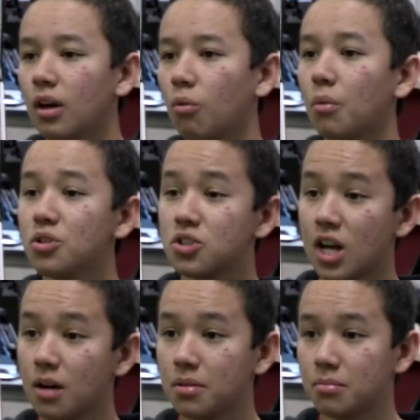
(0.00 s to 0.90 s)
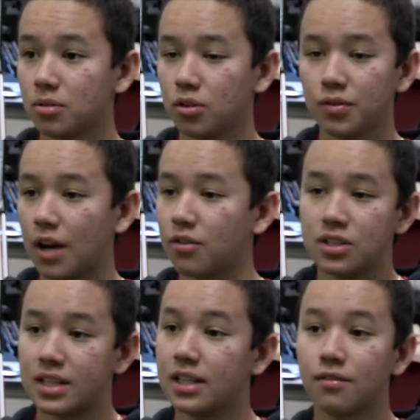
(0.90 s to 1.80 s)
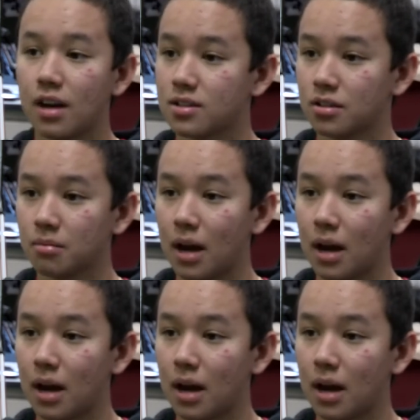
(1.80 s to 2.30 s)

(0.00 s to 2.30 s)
What would you tell people who've never seen a wrestling